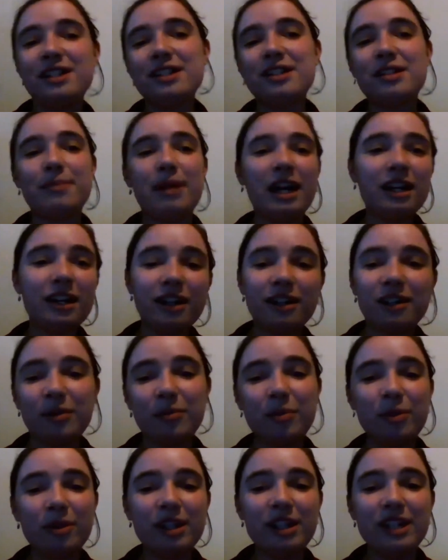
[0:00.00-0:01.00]
some Anglican
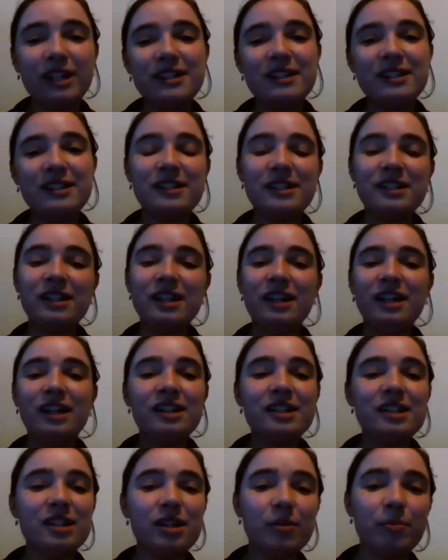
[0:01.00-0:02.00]
priests,
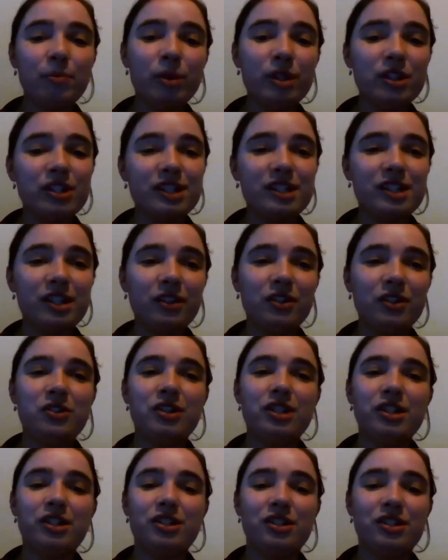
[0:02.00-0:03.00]
some preachers in other
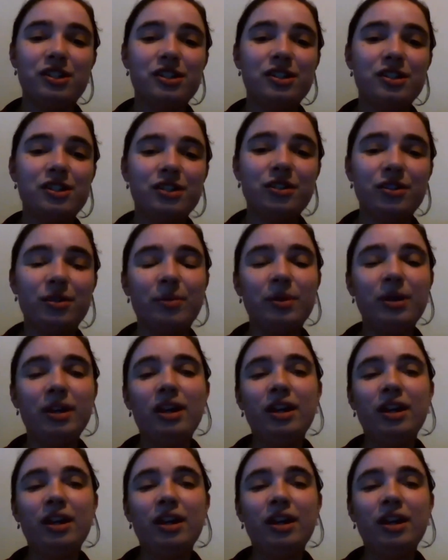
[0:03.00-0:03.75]
traditions to do them.